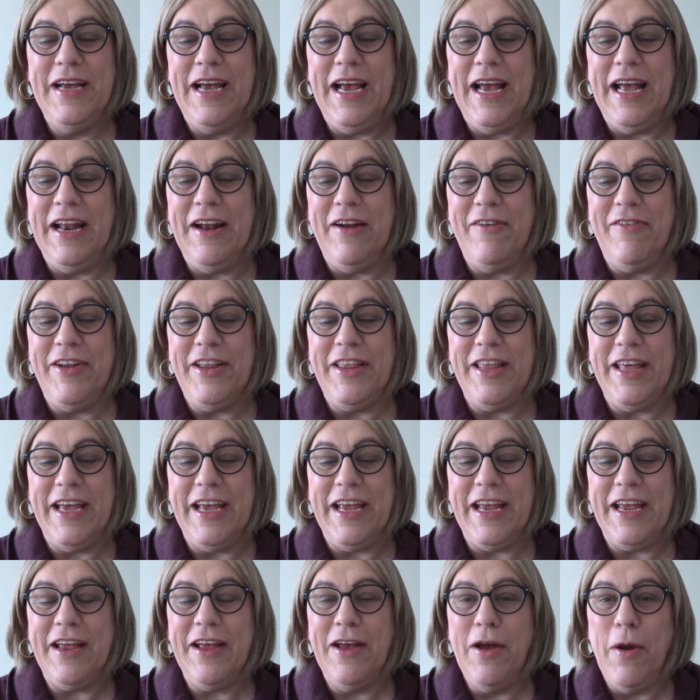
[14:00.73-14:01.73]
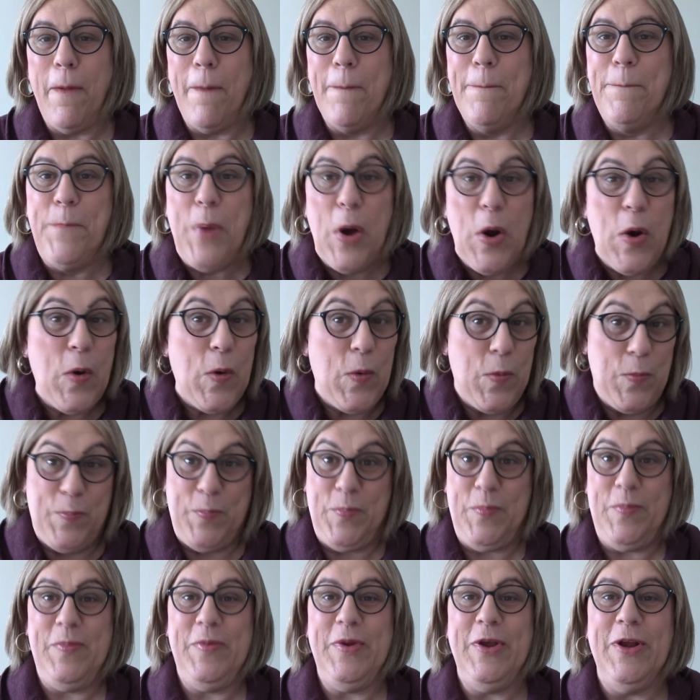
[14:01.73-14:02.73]
and everything, boom.
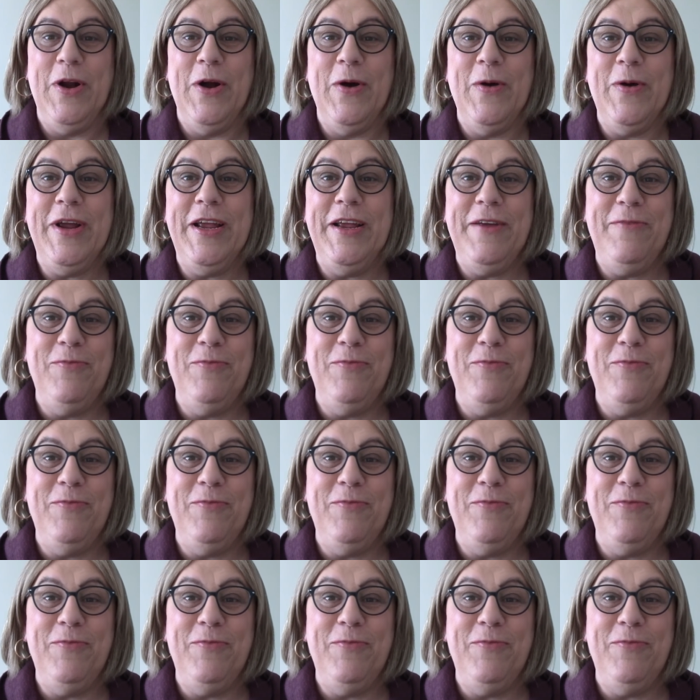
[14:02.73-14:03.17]
You know, he